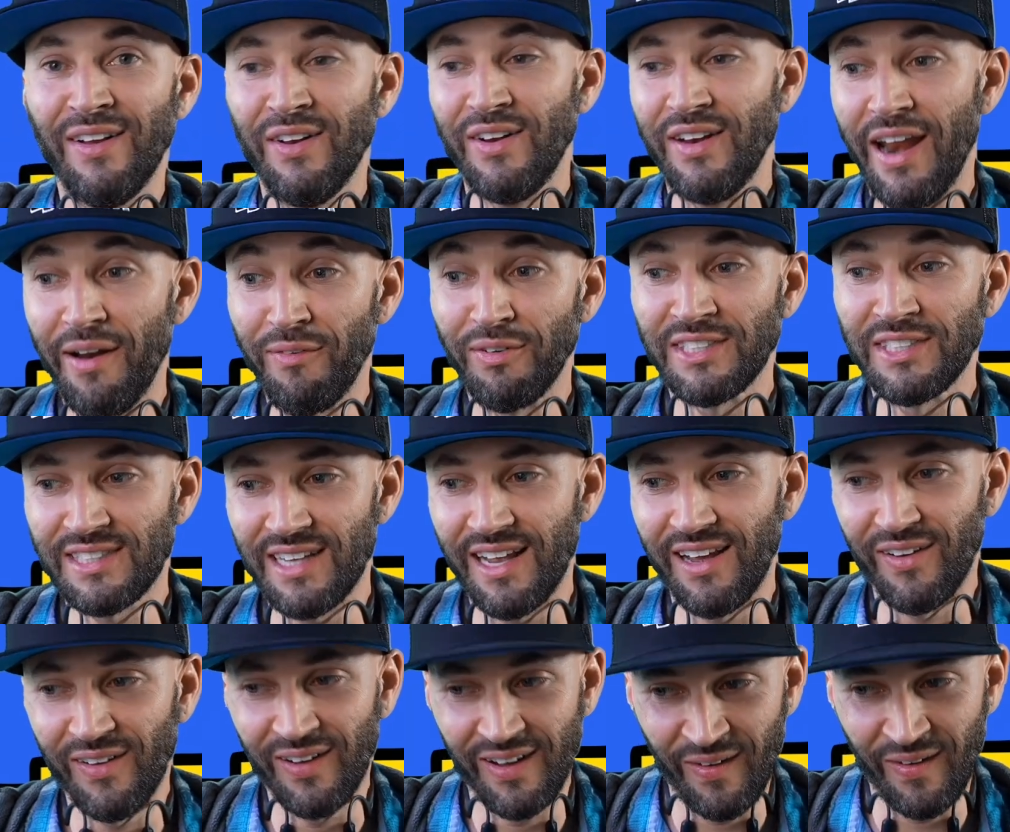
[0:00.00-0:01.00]
never
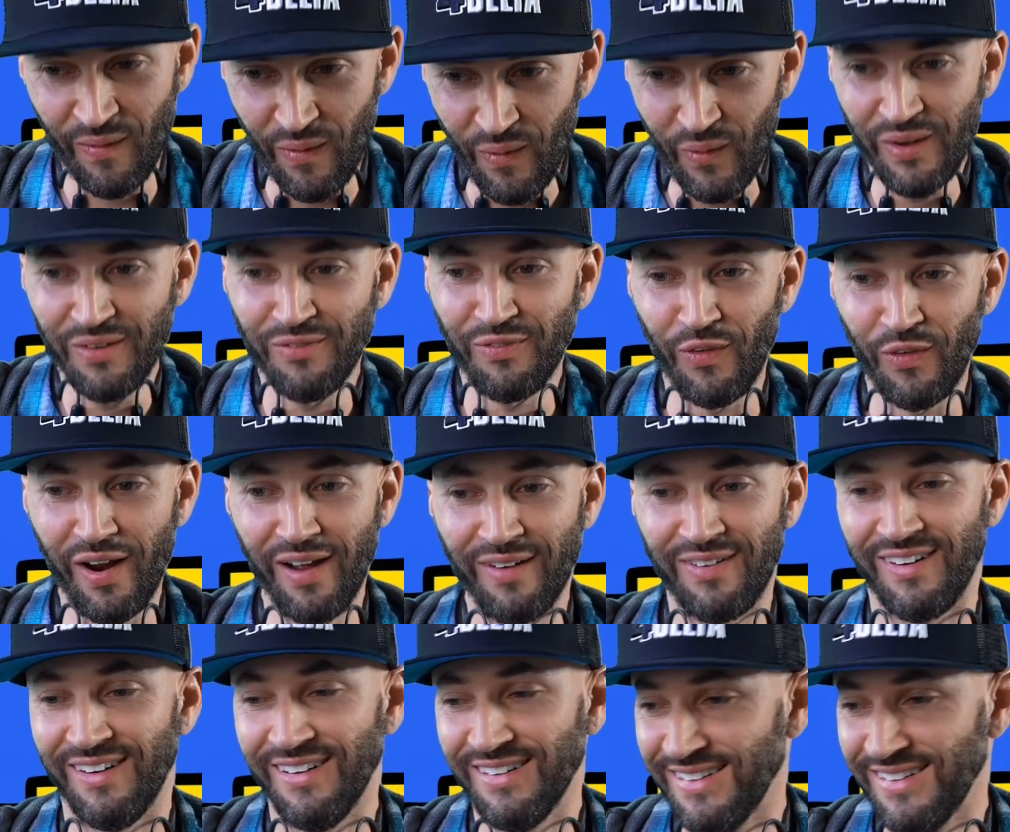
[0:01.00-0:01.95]
sell, hold it forever.